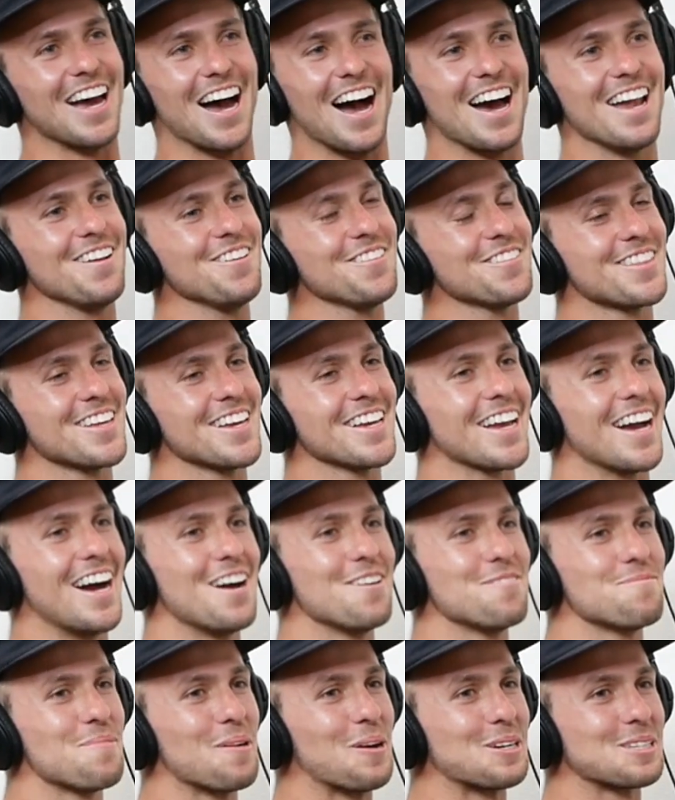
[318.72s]
I don't think
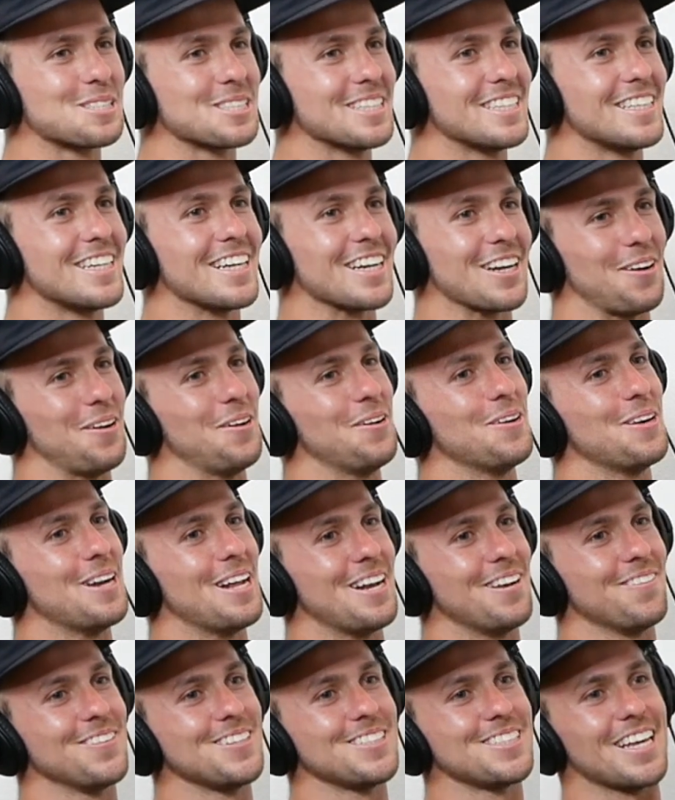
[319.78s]
I've personally like heard
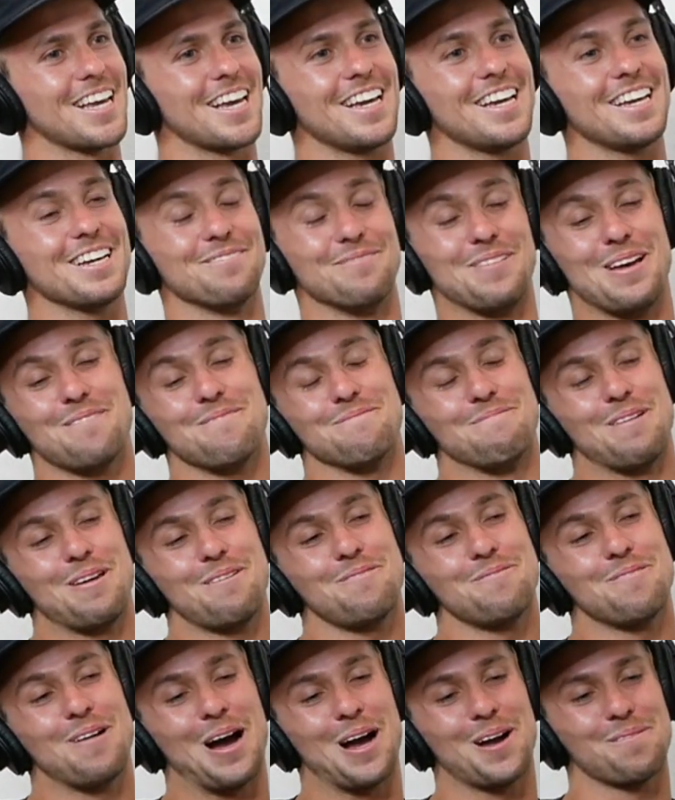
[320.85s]
anyone say it. Maybe maybe
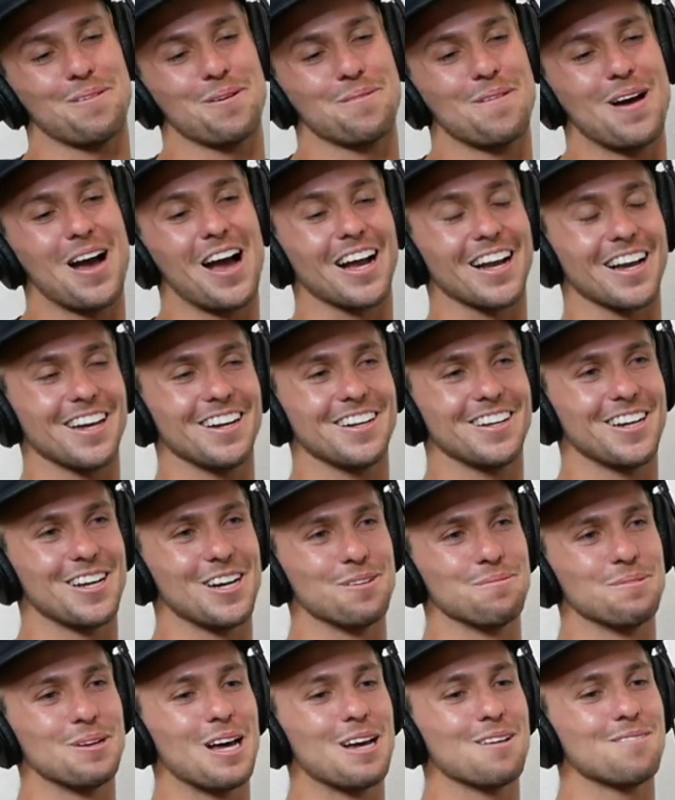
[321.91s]
behind my back, I don't know,
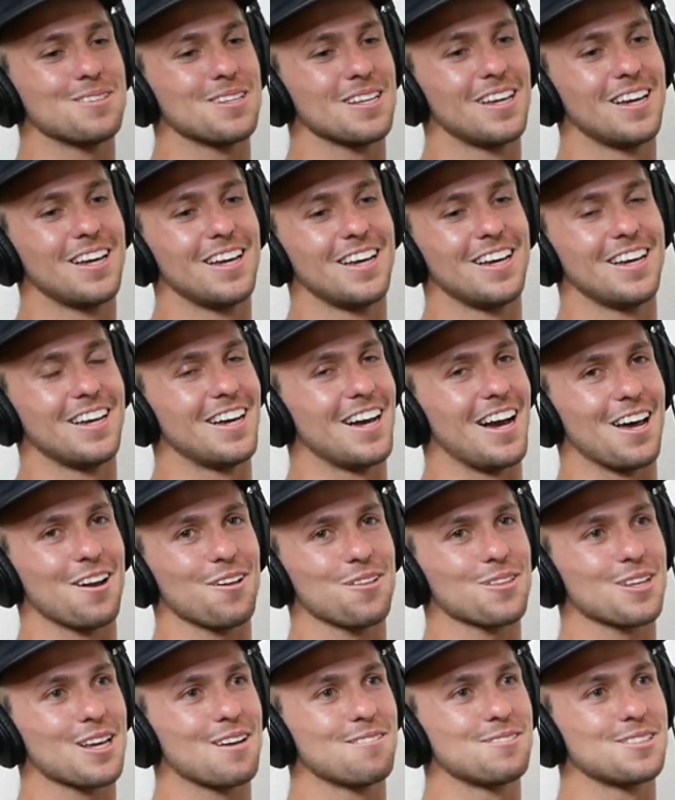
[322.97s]
but I haven't I don't
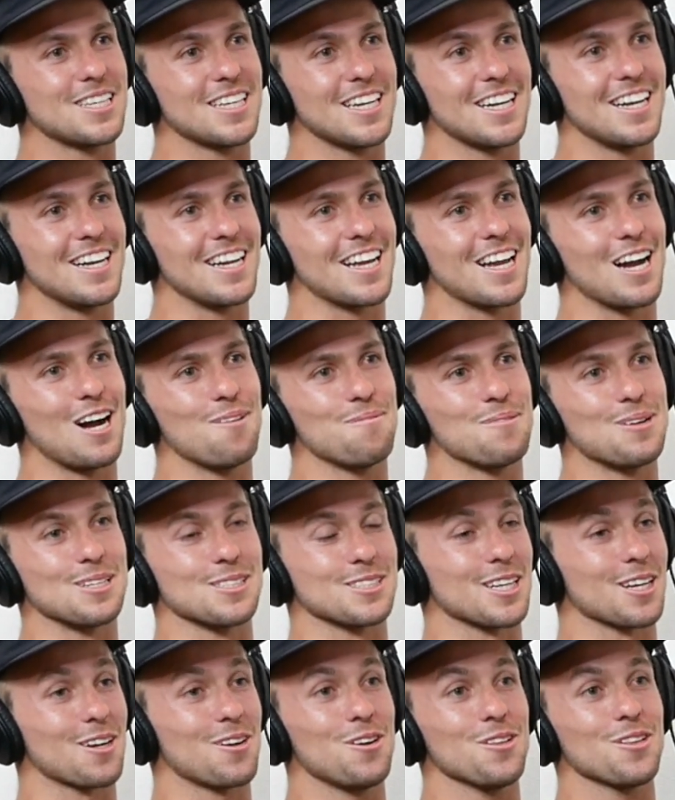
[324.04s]
think I've seen any comments.
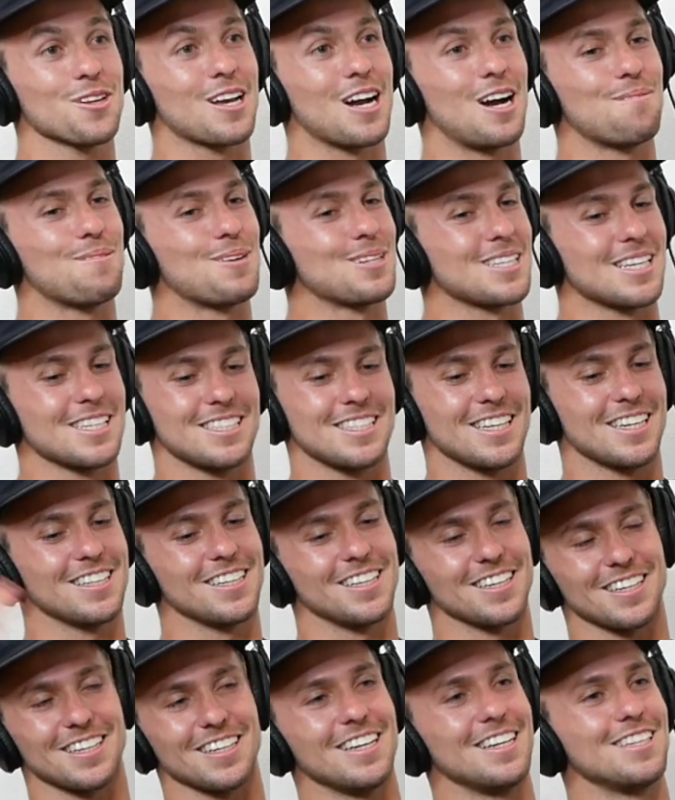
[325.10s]
Like all the comments I see on
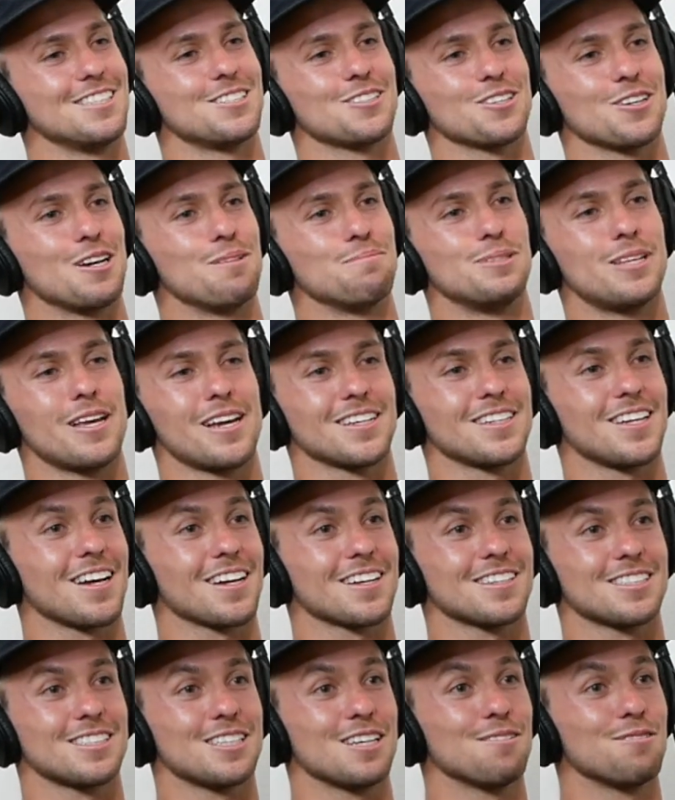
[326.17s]
like Instagram, TikTok
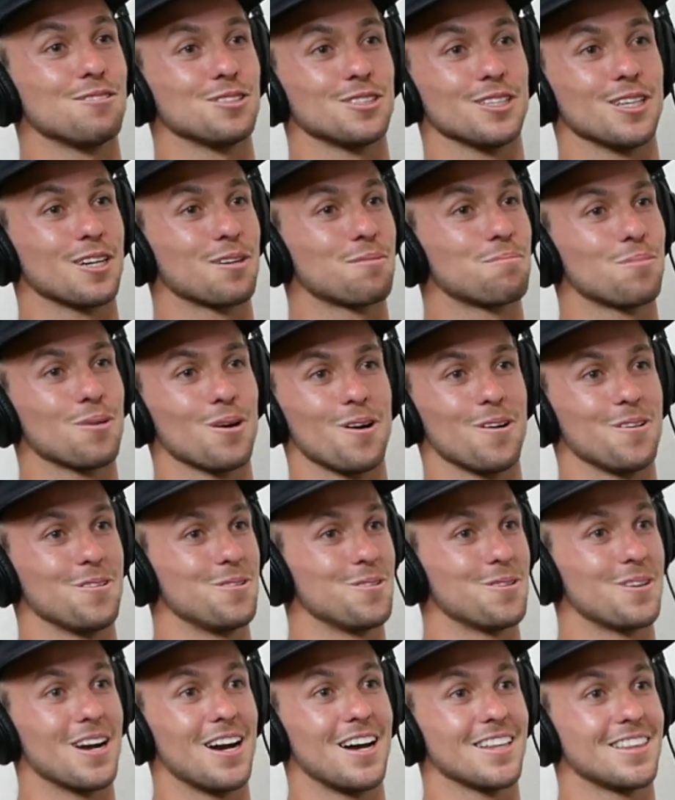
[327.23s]
and stuff was like, "Bro, you
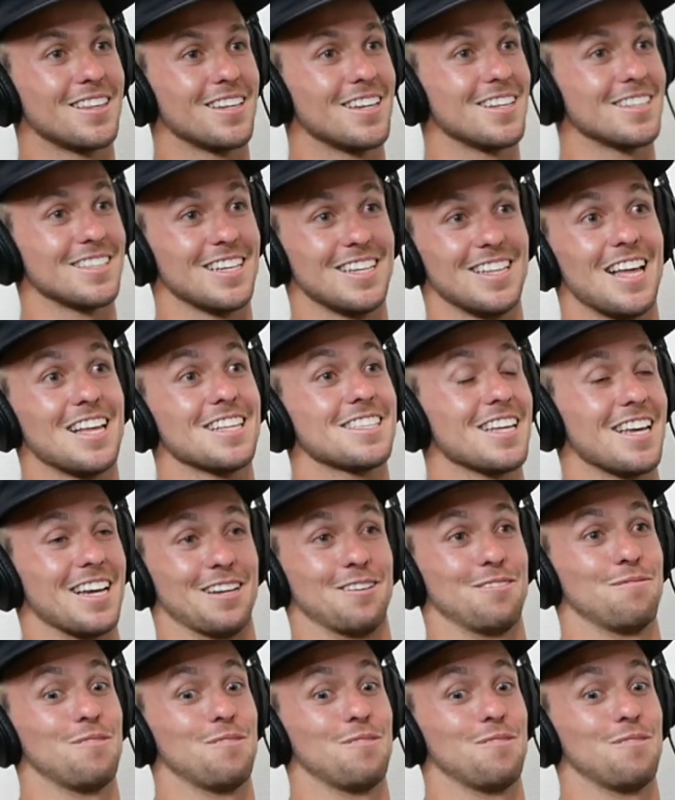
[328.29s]
got this." And that's like